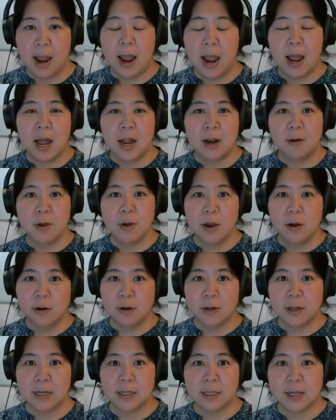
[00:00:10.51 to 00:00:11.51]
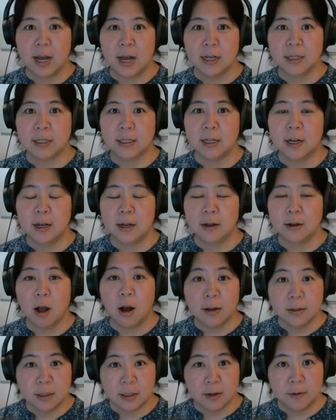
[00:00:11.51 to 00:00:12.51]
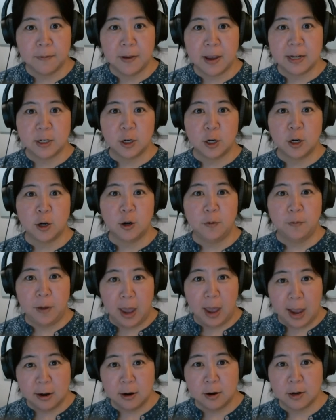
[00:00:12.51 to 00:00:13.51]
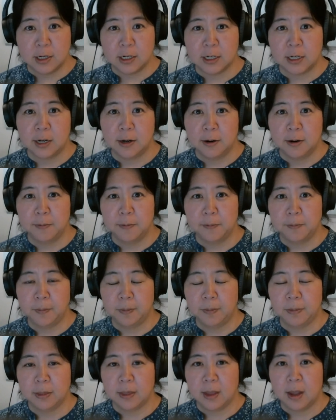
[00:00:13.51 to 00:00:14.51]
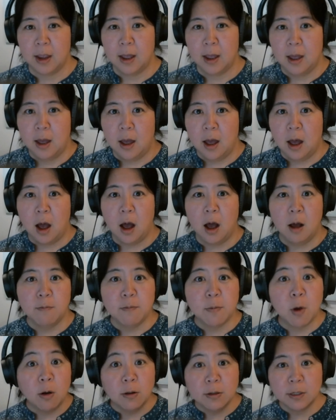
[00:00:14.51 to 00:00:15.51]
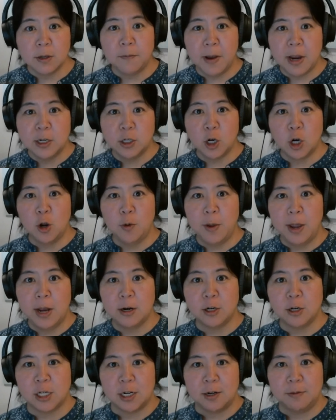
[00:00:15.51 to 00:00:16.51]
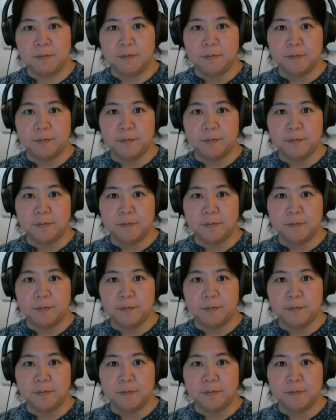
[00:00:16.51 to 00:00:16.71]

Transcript: and we're going to discuss the conservation of energy. Conservation of energy.